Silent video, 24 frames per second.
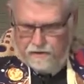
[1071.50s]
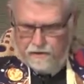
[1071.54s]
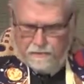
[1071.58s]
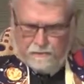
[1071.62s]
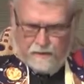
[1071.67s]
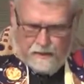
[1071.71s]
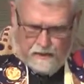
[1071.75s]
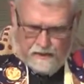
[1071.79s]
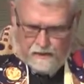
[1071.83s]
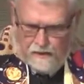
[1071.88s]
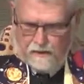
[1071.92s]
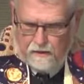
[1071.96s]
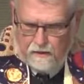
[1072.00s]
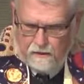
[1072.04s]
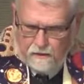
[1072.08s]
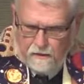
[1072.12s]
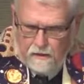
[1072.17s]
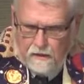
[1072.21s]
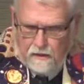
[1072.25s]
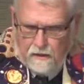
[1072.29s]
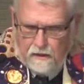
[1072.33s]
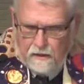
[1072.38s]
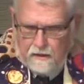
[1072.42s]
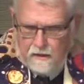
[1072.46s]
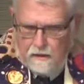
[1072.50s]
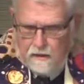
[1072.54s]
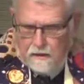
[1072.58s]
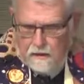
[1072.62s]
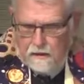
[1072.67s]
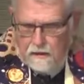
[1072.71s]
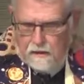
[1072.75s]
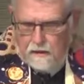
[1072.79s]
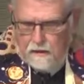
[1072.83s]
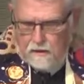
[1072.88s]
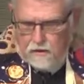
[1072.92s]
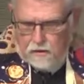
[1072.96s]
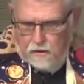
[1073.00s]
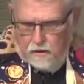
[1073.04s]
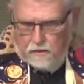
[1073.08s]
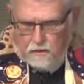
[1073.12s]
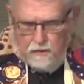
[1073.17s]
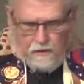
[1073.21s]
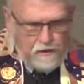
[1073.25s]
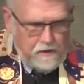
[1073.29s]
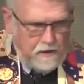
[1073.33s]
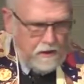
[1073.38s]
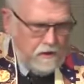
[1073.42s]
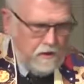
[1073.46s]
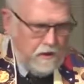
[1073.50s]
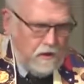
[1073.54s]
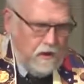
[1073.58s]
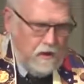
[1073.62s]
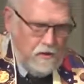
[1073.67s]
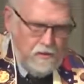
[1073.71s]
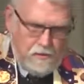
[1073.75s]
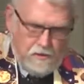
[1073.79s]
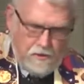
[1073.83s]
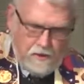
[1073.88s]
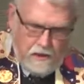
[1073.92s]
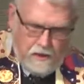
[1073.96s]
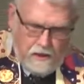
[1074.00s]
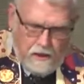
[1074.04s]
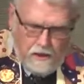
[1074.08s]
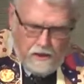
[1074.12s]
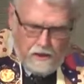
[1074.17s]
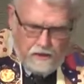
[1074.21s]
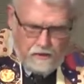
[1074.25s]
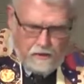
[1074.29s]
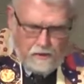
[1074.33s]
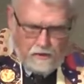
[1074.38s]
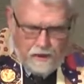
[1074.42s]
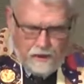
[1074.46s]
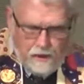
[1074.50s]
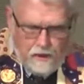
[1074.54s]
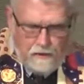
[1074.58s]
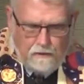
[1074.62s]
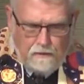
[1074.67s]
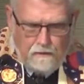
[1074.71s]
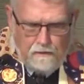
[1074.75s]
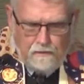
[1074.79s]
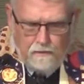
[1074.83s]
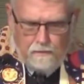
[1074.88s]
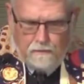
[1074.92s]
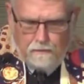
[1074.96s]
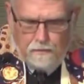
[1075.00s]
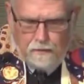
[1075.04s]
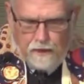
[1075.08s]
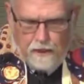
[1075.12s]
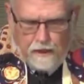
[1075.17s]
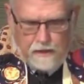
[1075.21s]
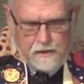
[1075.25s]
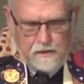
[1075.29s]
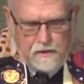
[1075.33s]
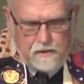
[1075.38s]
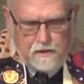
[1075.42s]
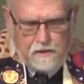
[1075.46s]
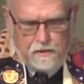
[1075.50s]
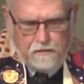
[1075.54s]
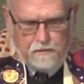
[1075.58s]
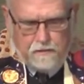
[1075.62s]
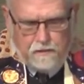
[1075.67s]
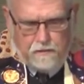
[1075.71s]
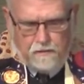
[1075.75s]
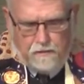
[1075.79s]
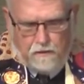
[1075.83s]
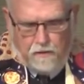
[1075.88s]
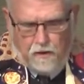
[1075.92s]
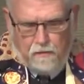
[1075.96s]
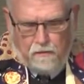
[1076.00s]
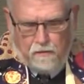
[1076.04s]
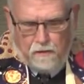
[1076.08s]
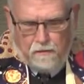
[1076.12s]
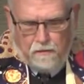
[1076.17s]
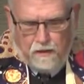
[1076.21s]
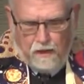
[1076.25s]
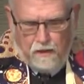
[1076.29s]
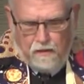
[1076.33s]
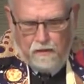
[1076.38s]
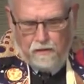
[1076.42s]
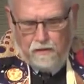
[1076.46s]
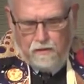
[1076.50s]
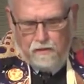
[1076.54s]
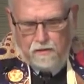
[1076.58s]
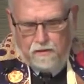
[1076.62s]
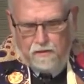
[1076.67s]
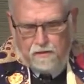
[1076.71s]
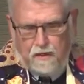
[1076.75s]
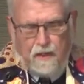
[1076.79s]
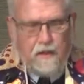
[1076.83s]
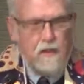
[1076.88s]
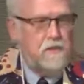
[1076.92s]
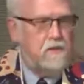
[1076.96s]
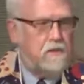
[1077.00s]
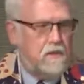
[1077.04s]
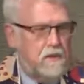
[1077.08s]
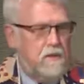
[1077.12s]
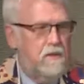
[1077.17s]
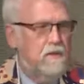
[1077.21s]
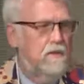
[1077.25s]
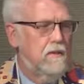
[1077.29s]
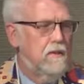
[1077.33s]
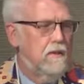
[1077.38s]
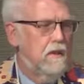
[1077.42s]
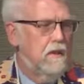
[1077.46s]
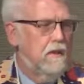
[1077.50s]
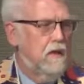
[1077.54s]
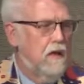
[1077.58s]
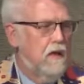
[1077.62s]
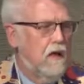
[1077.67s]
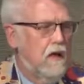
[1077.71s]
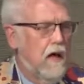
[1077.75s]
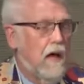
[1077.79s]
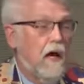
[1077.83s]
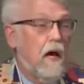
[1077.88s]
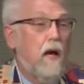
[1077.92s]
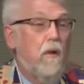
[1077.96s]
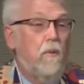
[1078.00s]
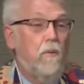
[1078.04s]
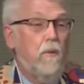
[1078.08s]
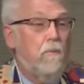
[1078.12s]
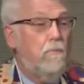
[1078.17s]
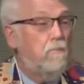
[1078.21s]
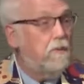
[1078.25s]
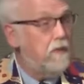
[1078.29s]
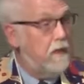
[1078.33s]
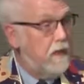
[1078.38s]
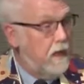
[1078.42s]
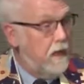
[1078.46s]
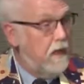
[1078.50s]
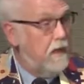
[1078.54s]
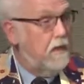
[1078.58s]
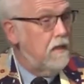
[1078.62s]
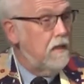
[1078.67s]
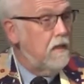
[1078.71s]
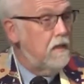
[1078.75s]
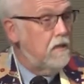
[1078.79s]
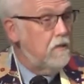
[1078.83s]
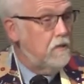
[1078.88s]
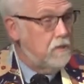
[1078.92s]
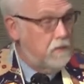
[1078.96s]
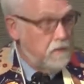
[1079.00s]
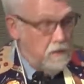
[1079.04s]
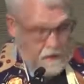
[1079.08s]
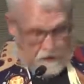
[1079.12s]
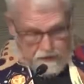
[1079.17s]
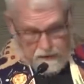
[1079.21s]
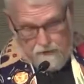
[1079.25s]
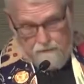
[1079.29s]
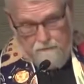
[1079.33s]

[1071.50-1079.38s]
tomorrow? German theologian and great Protestant reformer Martin Luther answered, I would plant a tree.